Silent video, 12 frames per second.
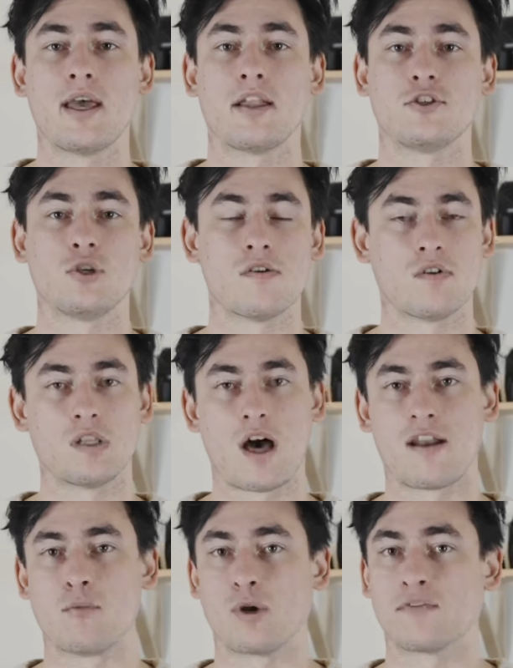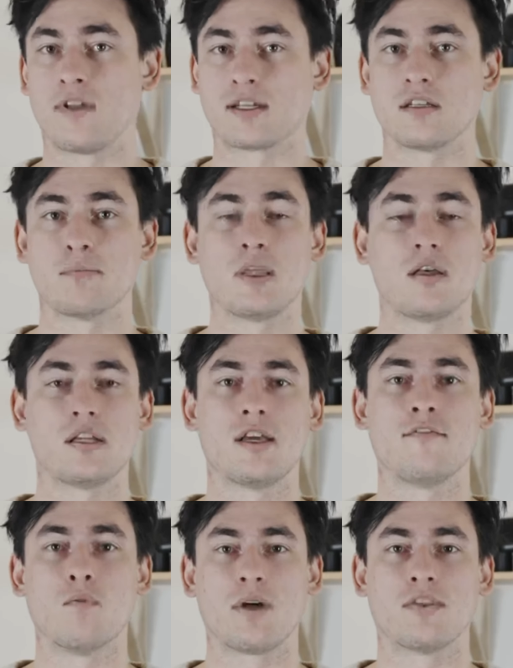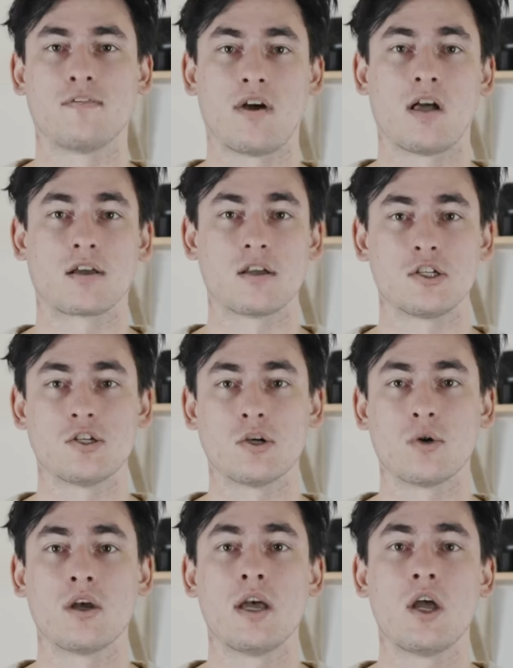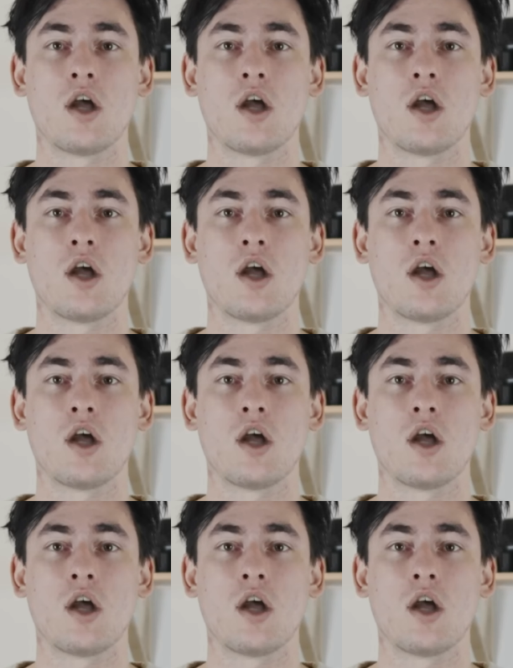and so you have a lot more flexibility of what the file can do.